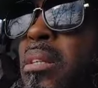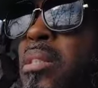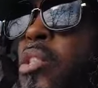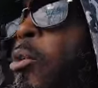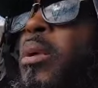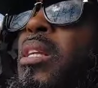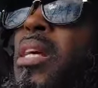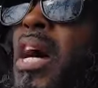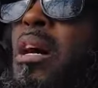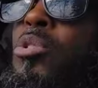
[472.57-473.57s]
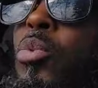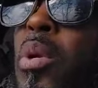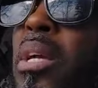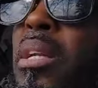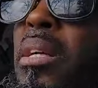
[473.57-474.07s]
So many times you
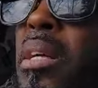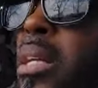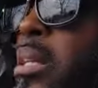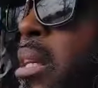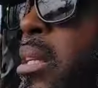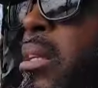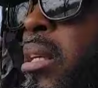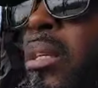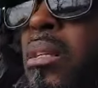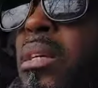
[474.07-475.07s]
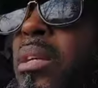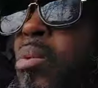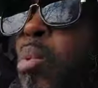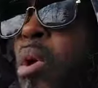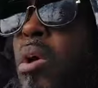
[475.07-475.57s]
read in in in in, in
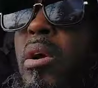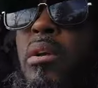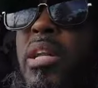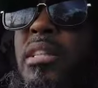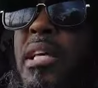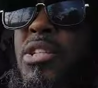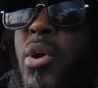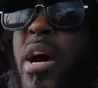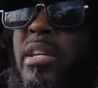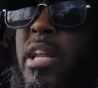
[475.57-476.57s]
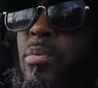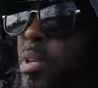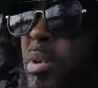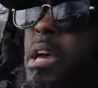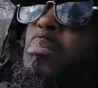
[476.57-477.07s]
the word that they tried that they was
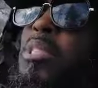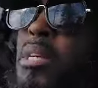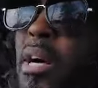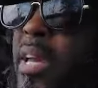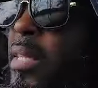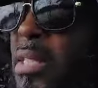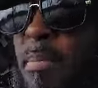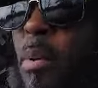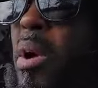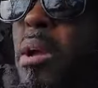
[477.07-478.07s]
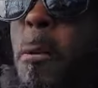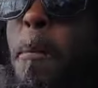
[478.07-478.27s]
gonna get Mashiach. He had to slip away.